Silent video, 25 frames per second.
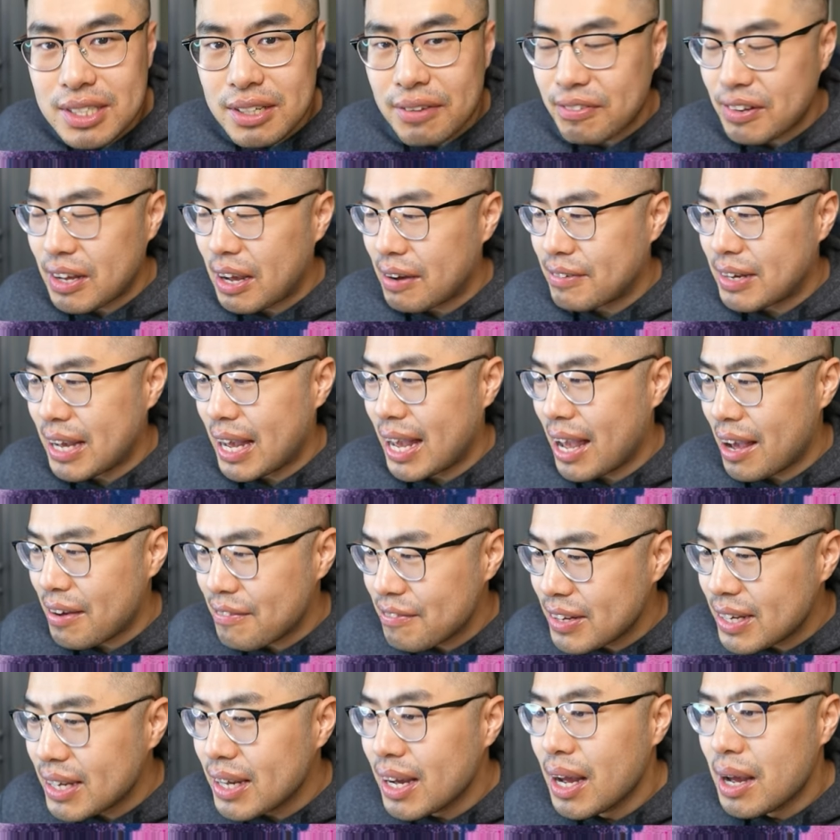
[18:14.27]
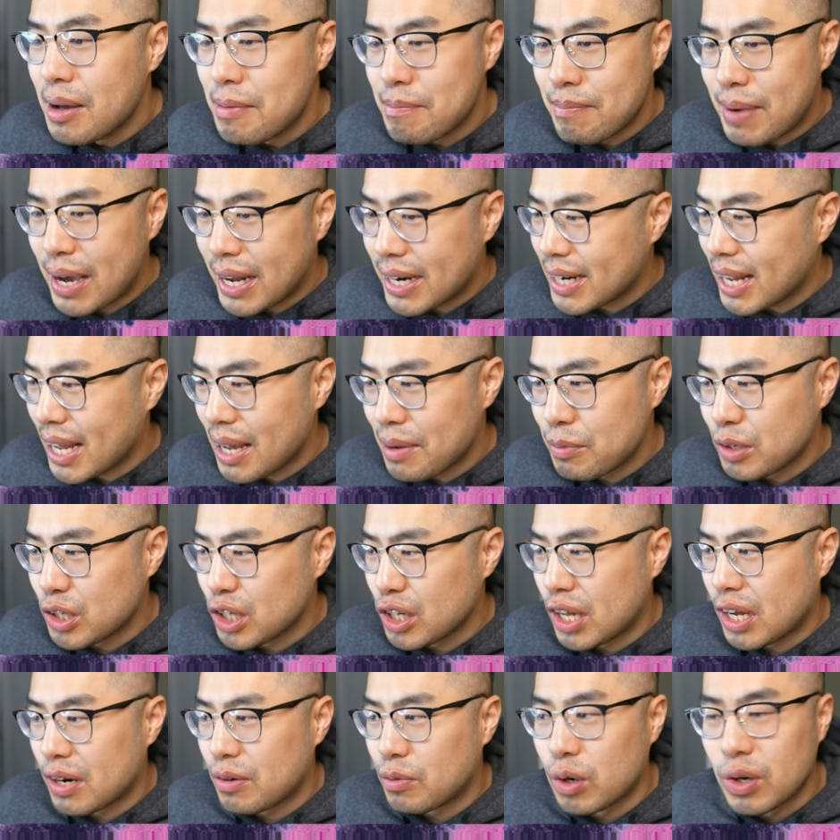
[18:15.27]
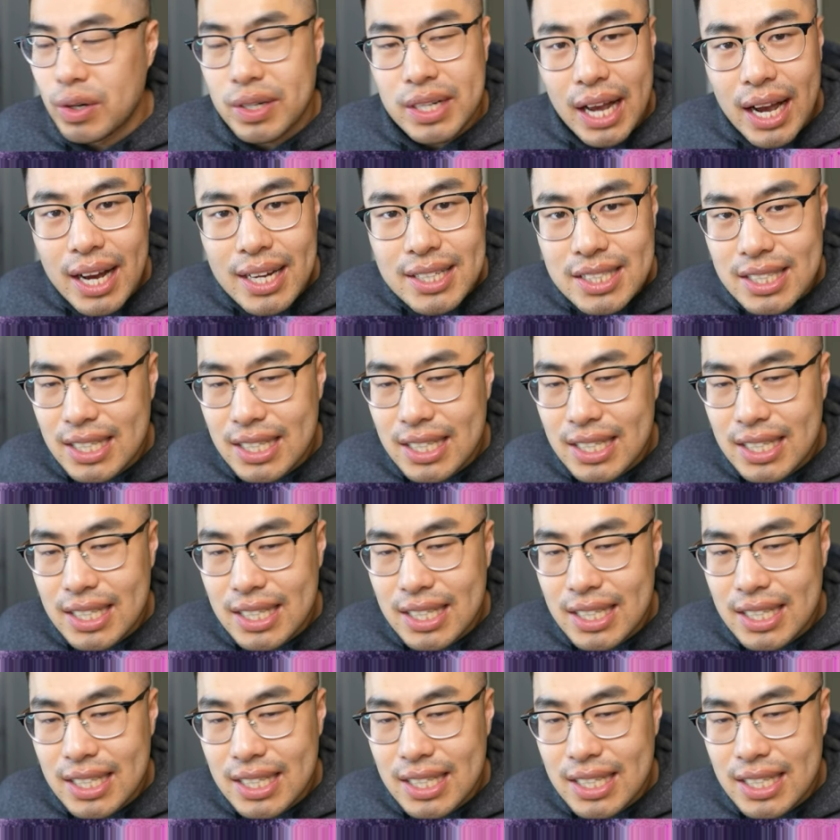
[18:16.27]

if you have a heavy metagame with a lot of rogue decks,